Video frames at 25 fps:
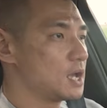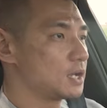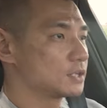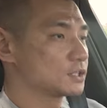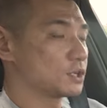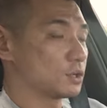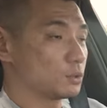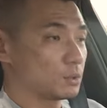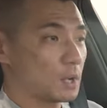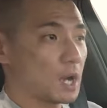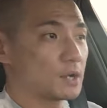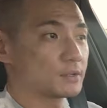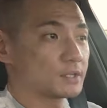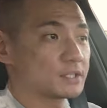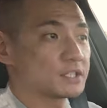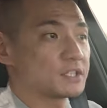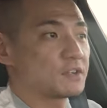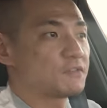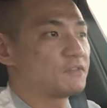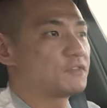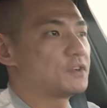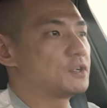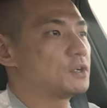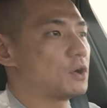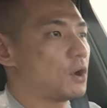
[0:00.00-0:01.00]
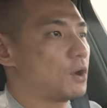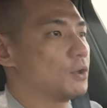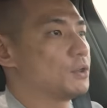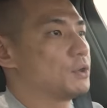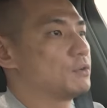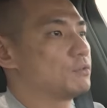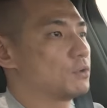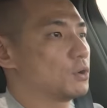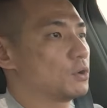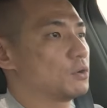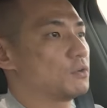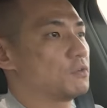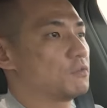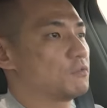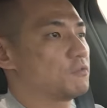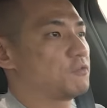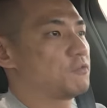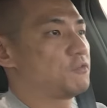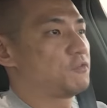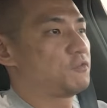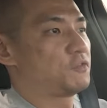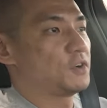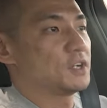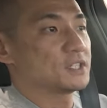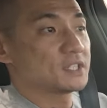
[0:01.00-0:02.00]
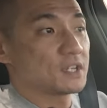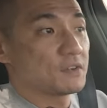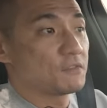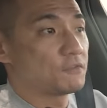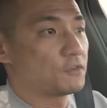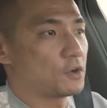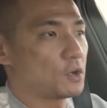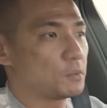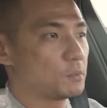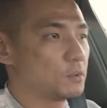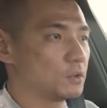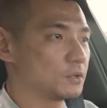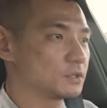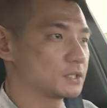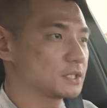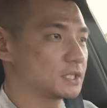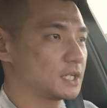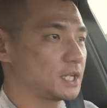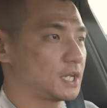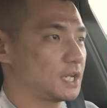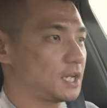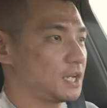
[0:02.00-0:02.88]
So how does it feel on the road? First and foremost,